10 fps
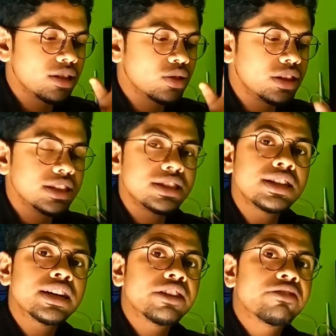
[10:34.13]
So these
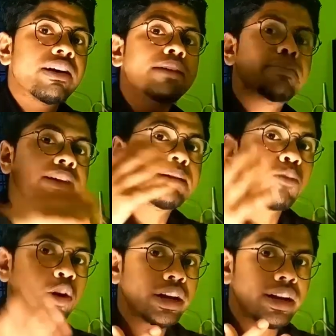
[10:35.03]
things are defined by the
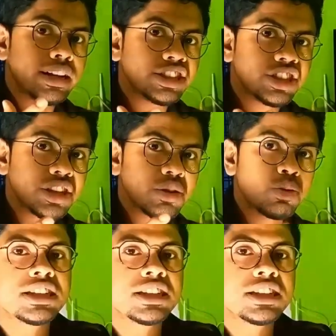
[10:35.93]
model engineer.